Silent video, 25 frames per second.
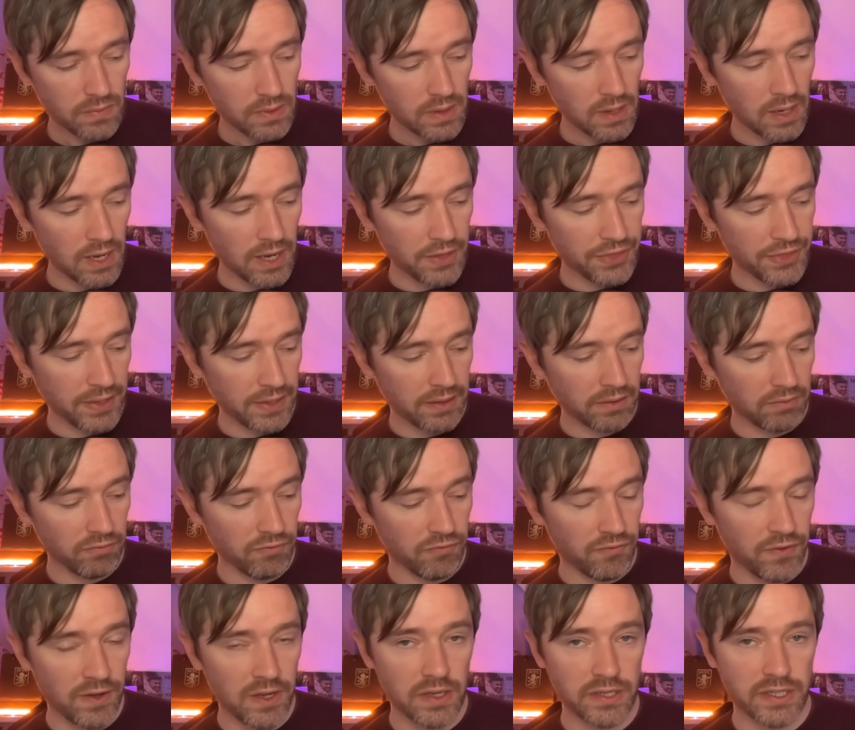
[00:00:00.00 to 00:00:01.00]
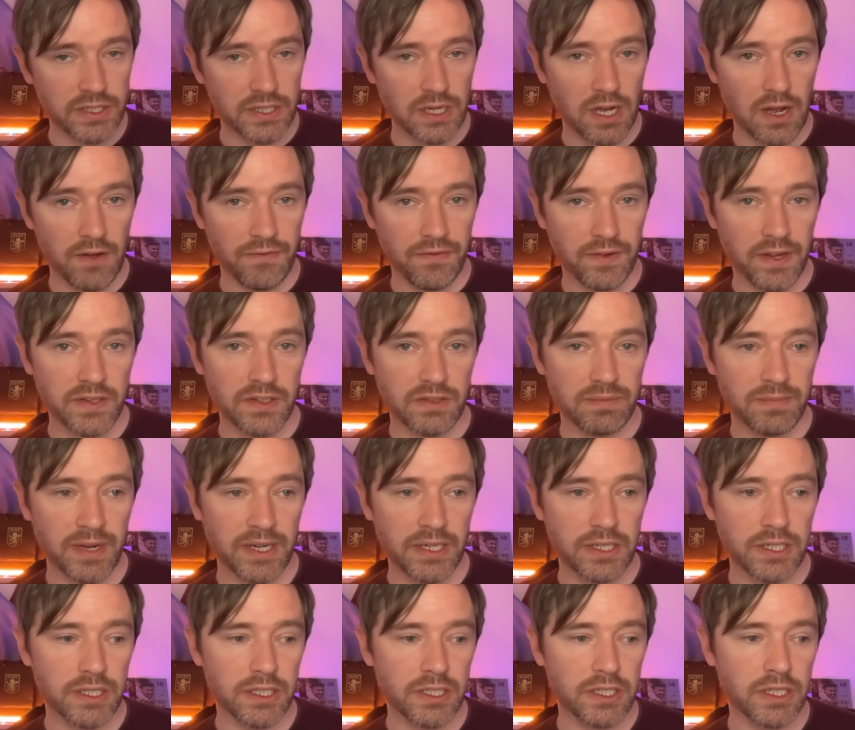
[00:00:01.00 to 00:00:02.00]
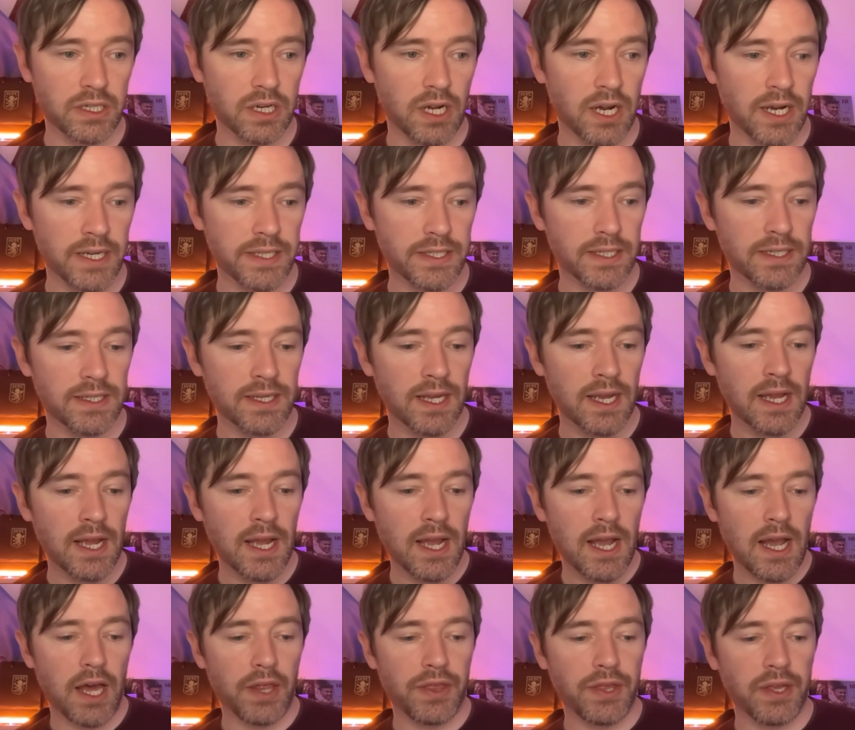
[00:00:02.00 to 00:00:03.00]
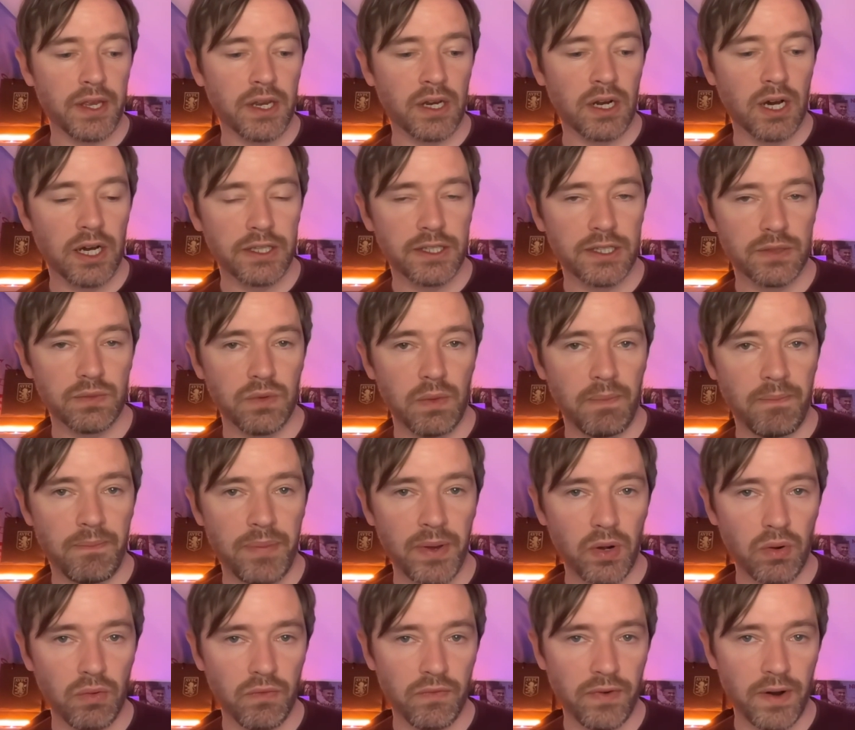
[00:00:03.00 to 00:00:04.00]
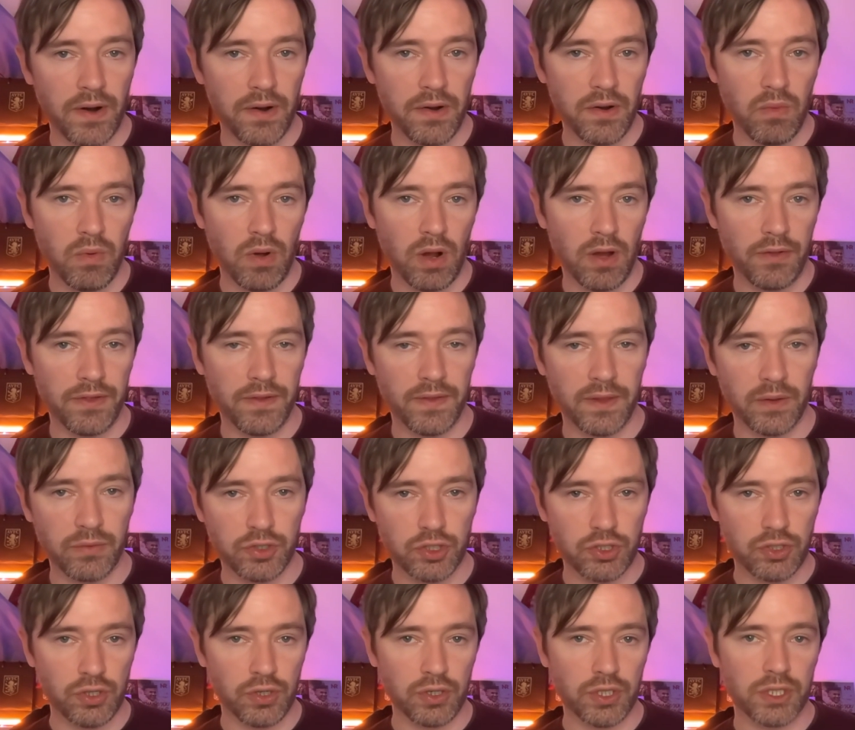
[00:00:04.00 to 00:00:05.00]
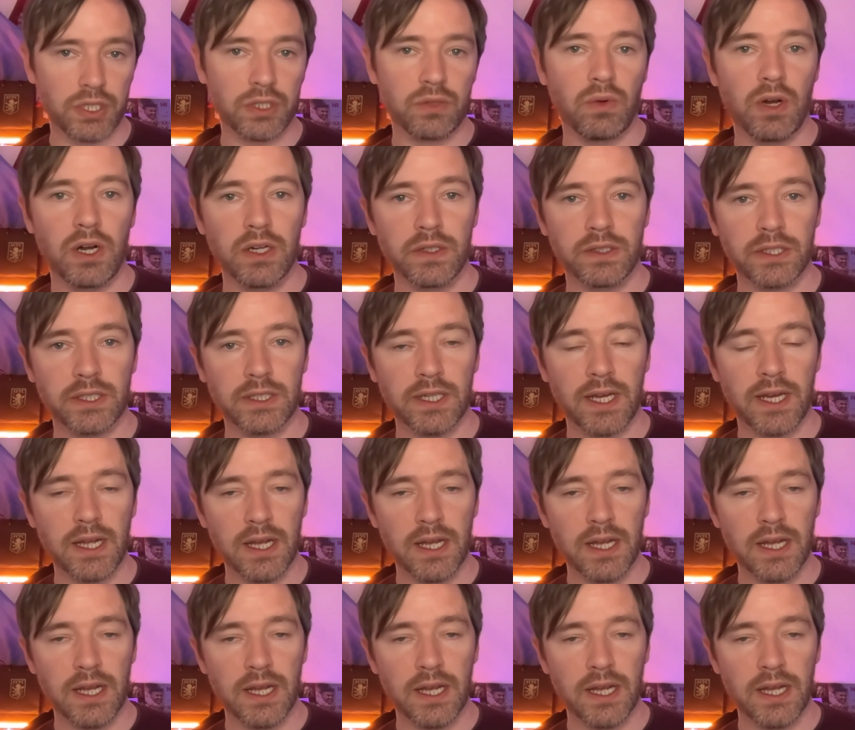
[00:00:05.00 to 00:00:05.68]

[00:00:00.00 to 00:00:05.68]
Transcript: I think first half against Manchester United, I think United were built very well. I think they were structured well today.